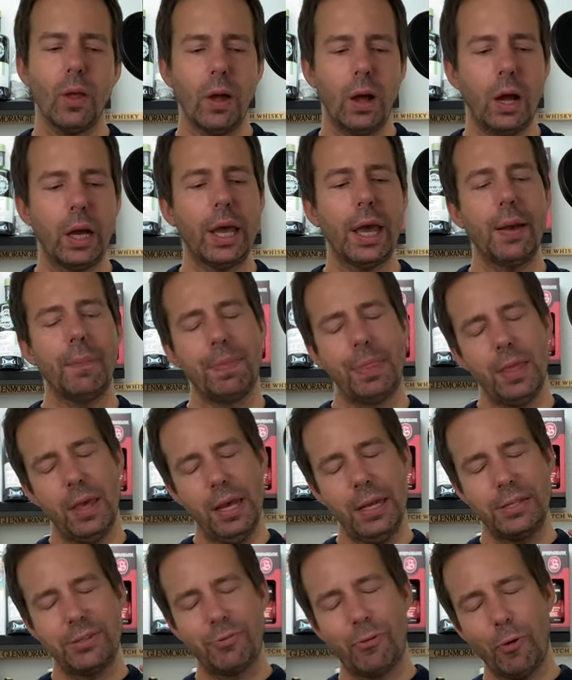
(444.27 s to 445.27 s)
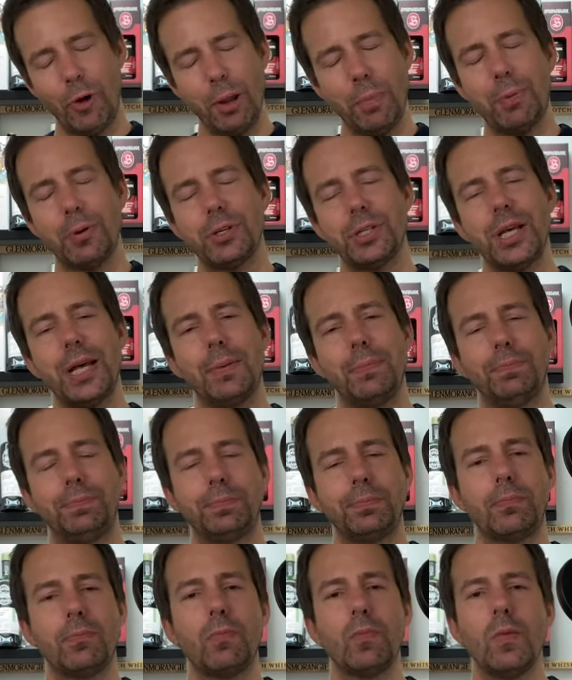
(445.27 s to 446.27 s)
Okay, it's 40%.
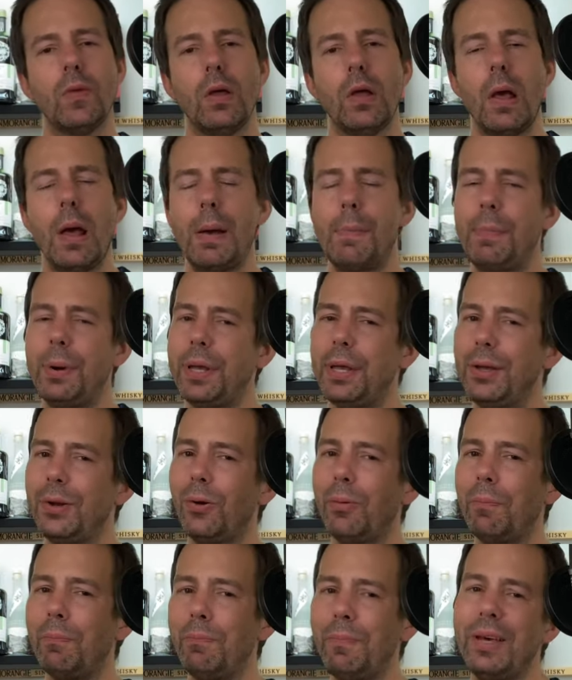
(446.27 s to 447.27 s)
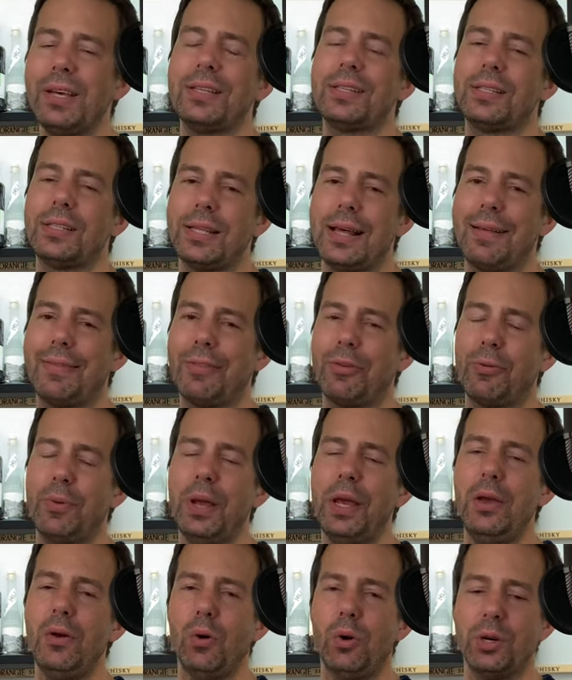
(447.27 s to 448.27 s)
But you don't miss that
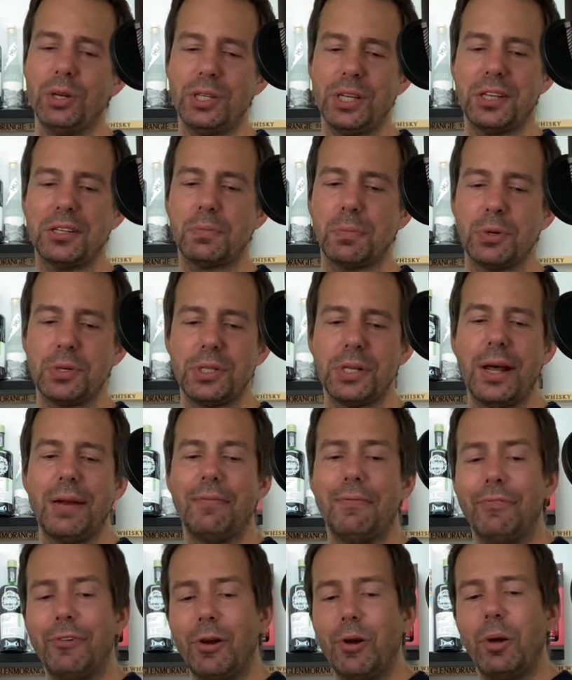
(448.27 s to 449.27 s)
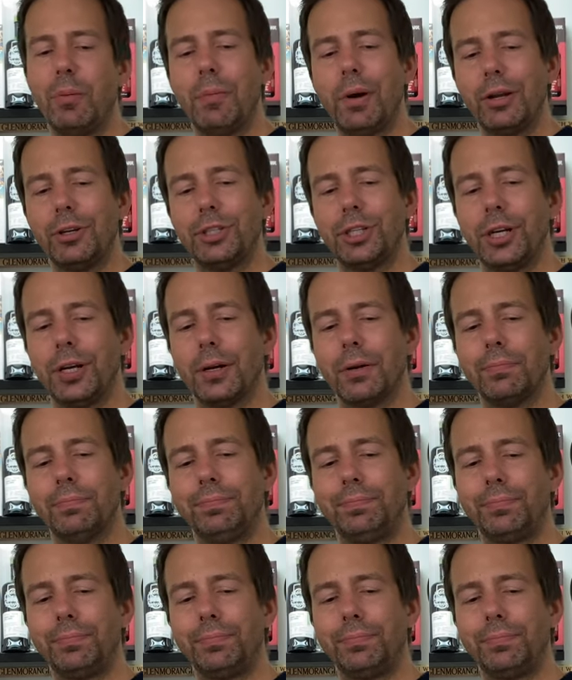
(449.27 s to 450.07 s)
3 or 6% very much here.